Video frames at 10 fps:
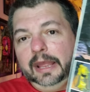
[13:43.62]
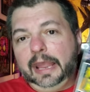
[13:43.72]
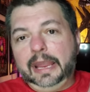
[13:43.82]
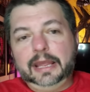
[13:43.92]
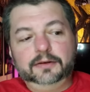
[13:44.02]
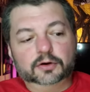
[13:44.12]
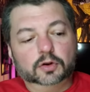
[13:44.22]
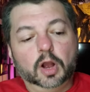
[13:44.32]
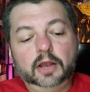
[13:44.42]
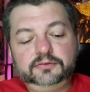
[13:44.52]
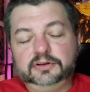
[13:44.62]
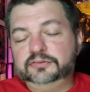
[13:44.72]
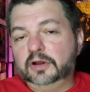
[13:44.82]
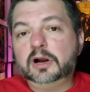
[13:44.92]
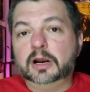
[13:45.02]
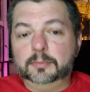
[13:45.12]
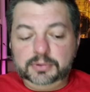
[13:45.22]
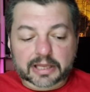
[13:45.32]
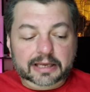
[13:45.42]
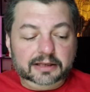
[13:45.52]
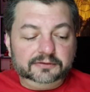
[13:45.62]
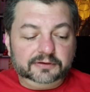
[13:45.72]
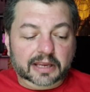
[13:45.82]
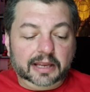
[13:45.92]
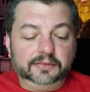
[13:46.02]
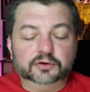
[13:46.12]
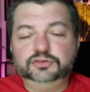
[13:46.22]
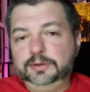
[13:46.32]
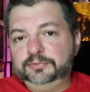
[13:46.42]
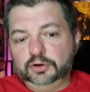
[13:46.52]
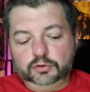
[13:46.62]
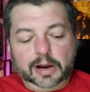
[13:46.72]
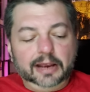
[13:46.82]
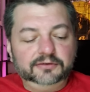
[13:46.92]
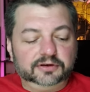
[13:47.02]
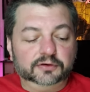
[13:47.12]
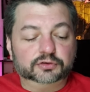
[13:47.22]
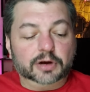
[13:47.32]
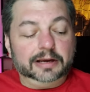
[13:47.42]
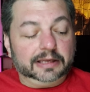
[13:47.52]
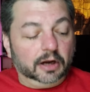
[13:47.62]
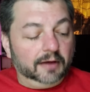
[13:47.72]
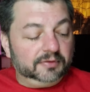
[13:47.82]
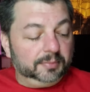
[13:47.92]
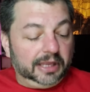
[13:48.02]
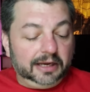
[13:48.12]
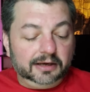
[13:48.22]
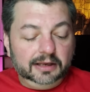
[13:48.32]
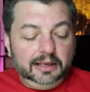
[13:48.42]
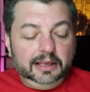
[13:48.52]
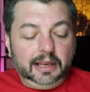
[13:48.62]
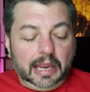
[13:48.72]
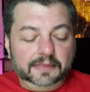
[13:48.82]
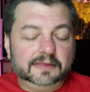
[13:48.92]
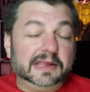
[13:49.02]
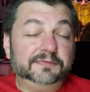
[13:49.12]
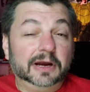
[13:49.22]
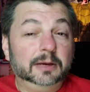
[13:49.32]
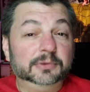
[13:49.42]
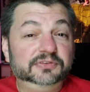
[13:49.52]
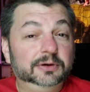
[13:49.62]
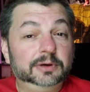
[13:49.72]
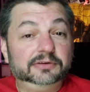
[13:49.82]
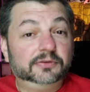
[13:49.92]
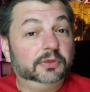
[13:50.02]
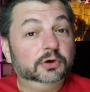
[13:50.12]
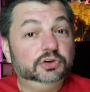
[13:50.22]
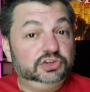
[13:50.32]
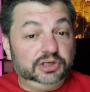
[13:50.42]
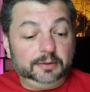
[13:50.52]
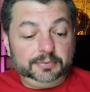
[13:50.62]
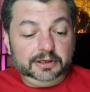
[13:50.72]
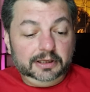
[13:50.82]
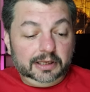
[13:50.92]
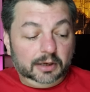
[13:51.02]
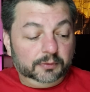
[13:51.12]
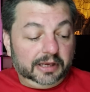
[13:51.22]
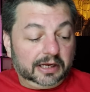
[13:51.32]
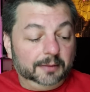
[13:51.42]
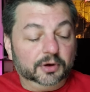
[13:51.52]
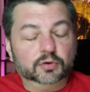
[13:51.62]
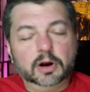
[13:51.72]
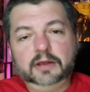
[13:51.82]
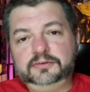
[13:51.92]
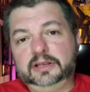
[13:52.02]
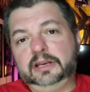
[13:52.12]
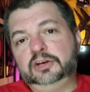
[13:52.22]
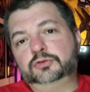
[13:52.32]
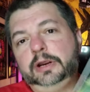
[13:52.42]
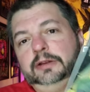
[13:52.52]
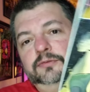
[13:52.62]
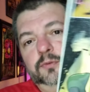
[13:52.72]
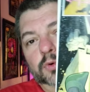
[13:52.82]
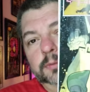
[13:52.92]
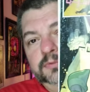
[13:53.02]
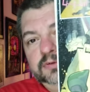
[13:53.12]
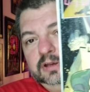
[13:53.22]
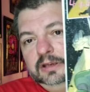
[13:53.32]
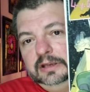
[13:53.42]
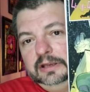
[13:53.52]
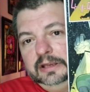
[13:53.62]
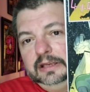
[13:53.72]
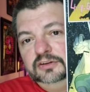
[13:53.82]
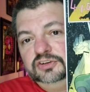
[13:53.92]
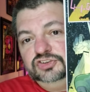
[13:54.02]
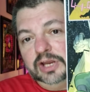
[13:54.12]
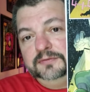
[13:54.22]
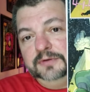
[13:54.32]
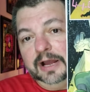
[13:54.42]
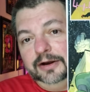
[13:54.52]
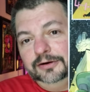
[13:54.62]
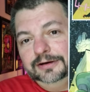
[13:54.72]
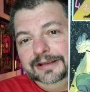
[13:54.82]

and they're lost and stuck on a planet, and their ships are crashed, and they're trying to get off the planet. And then they find a mysterious third ship, and when they come across it, it transforms into Jetfire.